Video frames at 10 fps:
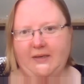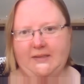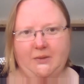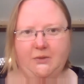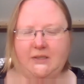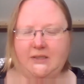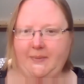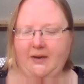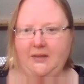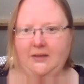It's not just
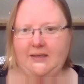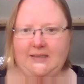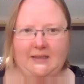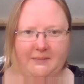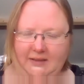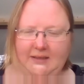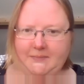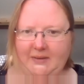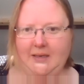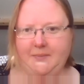about getting the money and
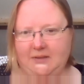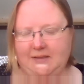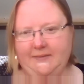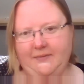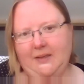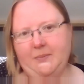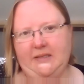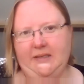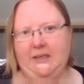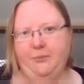being able to deliver that
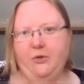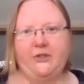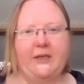particular project.